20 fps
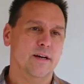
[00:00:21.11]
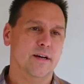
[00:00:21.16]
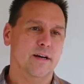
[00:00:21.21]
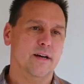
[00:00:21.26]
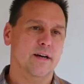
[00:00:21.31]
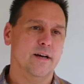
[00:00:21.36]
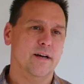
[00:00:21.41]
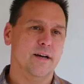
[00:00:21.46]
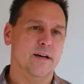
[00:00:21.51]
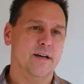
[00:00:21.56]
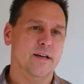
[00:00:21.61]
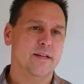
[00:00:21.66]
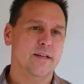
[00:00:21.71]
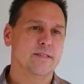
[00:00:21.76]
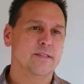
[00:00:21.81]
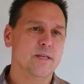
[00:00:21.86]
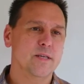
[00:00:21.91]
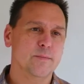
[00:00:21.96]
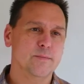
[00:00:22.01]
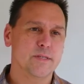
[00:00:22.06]
uh, it
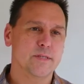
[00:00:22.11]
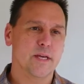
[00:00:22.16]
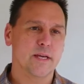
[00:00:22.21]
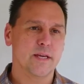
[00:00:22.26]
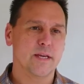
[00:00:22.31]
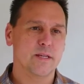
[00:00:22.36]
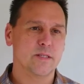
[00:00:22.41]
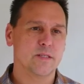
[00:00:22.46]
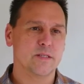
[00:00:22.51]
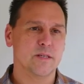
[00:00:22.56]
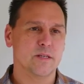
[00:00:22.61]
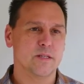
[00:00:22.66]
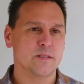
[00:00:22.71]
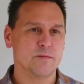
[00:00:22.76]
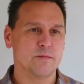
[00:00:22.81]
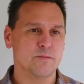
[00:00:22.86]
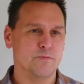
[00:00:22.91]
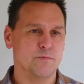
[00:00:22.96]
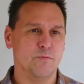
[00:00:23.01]
seems like it's it's